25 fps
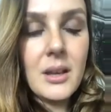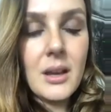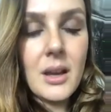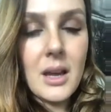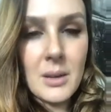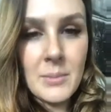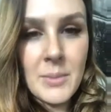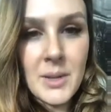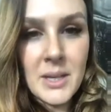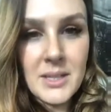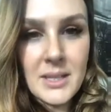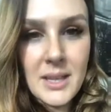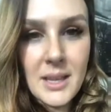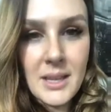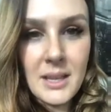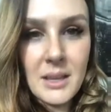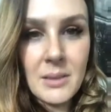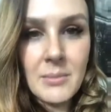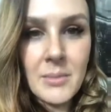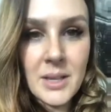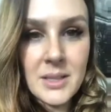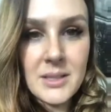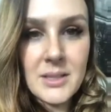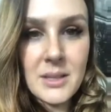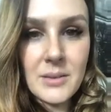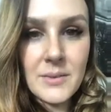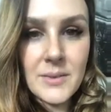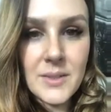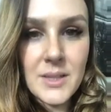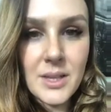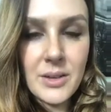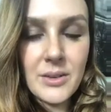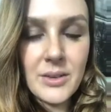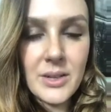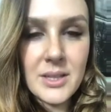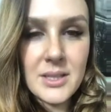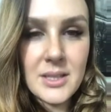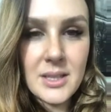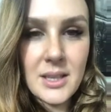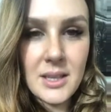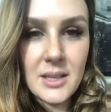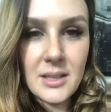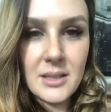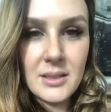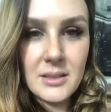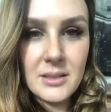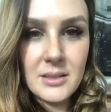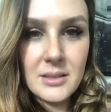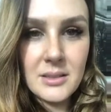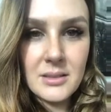am I taking myself
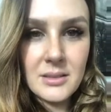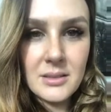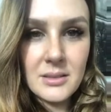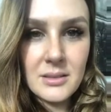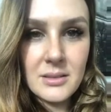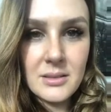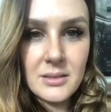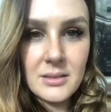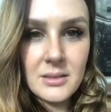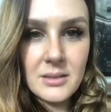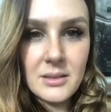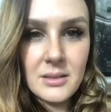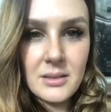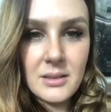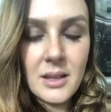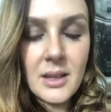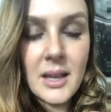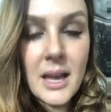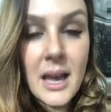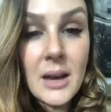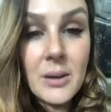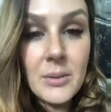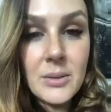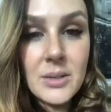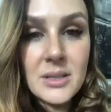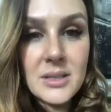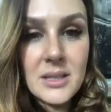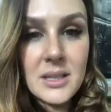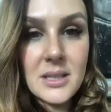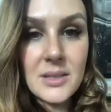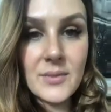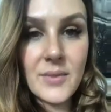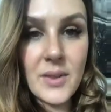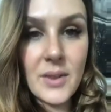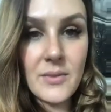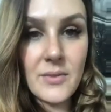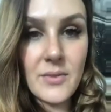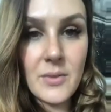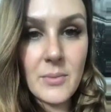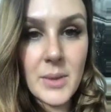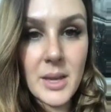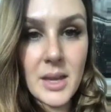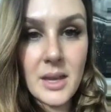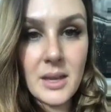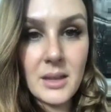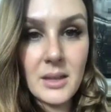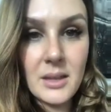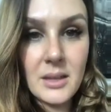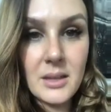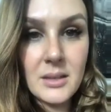seriously? Like, how does this fit for
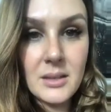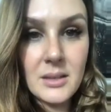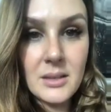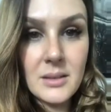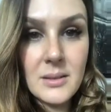me?